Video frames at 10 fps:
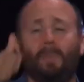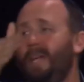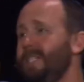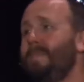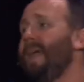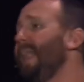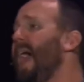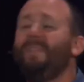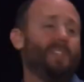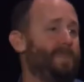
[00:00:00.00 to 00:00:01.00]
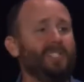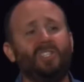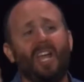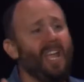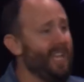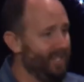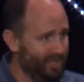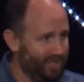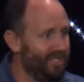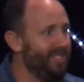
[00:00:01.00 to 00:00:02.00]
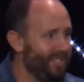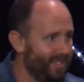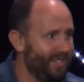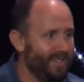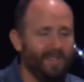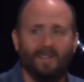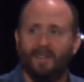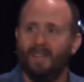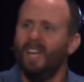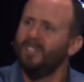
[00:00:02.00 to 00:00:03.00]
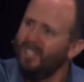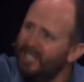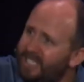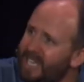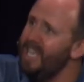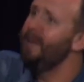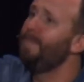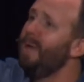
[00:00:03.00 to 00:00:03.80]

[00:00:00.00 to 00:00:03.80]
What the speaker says: because my life has been changed. There's a deep